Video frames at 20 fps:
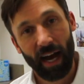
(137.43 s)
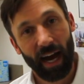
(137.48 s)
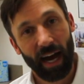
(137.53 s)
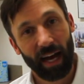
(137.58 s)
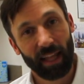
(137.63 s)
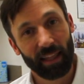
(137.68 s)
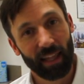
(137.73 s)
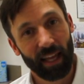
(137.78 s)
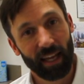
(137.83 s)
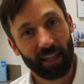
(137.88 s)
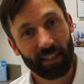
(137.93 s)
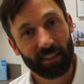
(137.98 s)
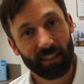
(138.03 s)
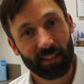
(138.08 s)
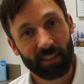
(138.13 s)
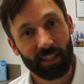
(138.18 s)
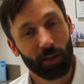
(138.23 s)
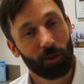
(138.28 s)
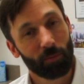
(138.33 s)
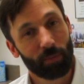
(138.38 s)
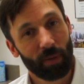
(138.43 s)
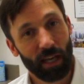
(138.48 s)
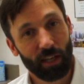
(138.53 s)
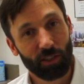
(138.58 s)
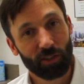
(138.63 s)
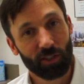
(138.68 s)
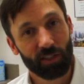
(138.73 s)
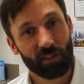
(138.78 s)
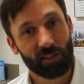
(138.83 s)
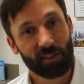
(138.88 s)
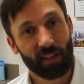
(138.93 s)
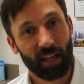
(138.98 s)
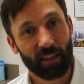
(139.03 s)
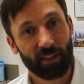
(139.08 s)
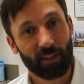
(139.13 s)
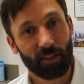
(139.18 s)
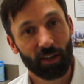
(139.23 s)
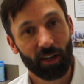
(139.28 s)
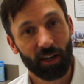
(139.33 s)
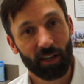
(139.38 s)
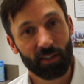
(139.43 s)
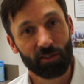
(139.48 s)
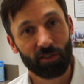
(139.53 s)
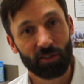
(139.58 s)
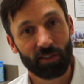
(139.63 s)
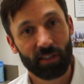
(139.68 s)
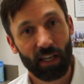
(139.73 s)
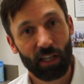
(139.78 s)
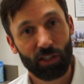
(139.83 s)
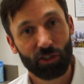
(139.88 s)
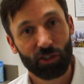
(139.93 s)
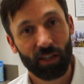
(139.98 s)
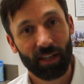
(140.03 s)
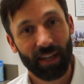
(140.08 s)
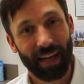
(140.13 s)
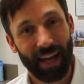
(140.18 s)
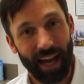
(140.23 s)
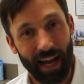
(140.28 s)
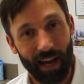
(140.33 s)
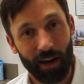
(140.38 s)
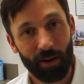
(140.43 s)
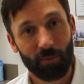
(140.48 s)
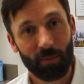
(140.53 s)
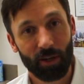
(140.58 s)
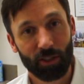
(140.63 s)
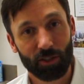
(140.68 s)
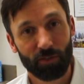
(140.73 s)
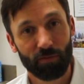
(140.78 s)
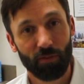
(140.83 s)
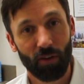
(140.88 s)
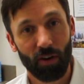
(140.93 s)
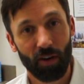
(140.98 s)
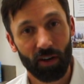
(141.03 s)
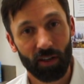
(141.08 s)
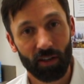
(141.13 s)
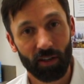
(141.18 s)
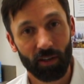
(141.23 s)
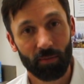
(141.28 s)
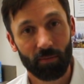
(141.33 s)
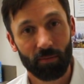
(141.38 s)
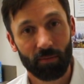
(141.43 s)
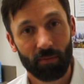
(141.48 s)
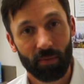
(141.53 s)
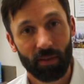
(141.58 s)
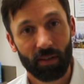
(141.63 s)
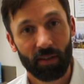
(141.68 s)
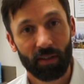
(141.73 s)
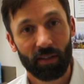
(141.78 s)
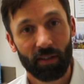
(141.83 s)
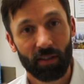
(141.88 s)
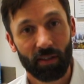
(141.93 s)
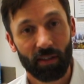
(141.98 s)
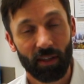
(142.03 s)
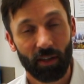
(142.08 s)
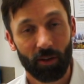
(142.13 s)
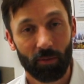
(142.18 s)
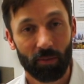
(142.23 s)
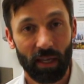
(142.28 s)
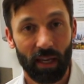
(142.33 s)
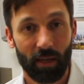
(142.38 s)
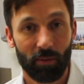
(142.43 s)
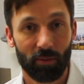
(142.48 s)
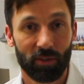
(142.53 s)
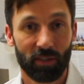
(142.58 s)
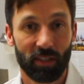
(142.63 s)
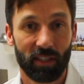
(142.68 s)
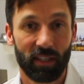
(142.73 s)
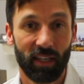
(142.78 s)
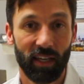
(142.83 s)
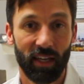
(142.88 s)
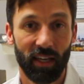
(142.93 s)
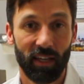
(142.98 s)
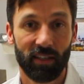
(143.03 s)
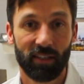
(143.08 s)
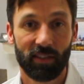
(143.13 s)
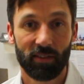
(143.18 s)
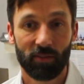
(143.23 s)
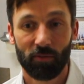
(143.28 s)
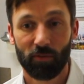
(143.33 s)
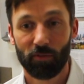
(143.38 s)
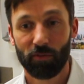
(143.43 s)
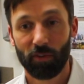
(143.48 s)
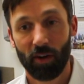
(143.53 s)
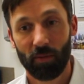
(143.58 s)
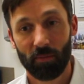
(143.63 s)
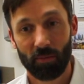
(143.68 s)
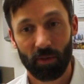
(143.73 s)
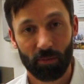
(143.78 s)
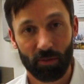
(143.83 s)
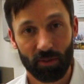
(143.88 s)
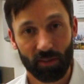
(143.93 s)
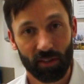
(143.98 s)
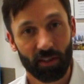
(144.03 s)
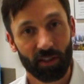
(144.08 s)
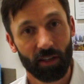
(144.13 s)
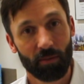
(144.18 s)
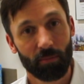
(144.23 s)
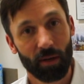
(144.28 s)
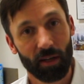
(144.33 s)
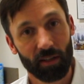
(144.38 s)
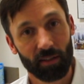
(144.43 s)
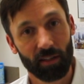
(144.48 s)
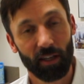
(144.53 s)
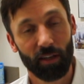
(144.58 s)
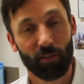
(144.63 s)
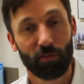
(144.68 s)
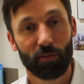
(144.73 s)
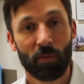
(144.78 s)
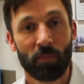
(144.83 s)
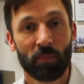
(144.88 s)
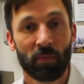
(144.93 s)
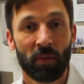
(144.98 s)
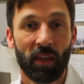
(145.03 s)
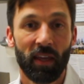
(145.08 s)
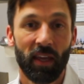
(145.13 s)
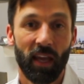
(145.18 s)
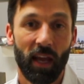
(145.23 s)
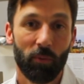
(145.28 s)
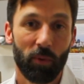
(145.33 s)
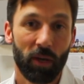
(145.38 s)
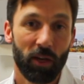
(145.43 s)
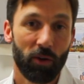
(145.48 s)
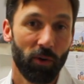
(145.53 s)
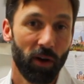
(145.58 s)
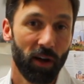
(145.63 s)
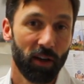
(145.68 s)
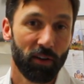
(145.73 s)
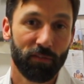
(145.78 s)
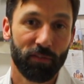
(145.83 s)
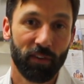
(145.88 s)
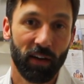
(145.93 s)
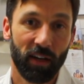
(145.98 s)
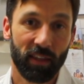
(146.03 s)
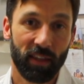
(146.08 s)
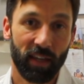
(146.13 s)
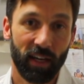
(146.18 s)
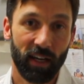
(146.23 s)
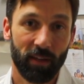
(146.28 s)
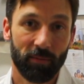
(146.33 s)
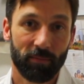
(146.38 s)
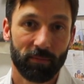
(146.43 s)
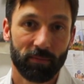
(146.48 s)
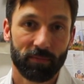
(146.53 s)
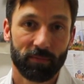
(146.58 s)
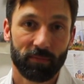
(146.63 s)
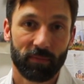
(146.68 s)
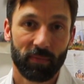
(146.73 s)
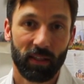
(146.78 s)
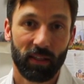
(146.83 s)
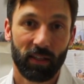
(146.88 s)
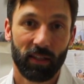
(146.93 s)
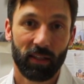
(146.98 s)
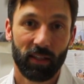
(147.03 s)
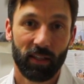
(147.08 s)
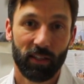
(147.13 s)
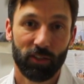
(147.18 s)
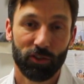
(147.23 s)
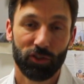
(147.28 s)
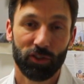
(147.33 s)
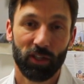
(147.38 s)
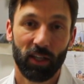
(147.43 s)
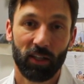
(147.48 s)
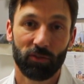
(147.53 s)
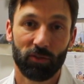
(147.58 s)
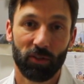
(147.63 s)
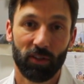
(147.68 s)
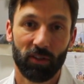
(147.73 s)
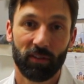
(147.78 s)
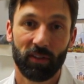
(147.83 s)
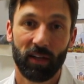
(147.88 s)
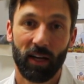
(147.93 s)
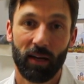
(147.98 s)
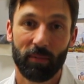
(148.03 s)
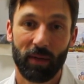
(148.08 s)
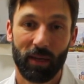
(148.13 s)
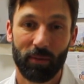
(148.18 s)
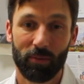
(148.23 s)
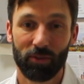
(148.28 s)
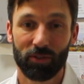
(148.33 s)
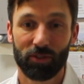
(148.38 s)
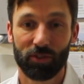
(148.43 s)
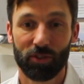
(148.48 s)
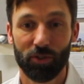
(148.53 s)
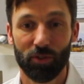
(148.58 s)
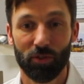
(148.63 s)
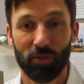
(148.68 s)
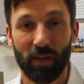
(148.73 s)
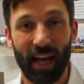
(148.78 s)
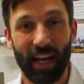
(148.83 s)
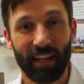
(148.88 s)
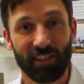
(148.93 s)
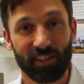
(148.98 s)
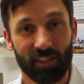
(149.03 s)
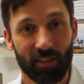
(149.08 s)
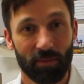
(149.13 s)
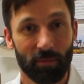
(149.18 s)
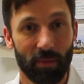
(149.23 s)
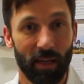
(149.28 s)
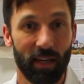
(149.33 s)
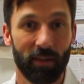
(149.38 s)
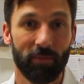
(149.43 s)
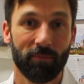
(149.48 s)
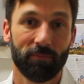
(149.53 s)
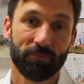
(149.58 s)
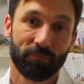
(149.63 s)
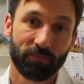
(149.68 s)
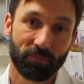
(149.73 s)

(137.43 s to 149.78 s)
I like to tell patients at the consultation how much volume they'll be able to get from the Brazilian butt lift, and we quantify that. In general, I'm able to estimate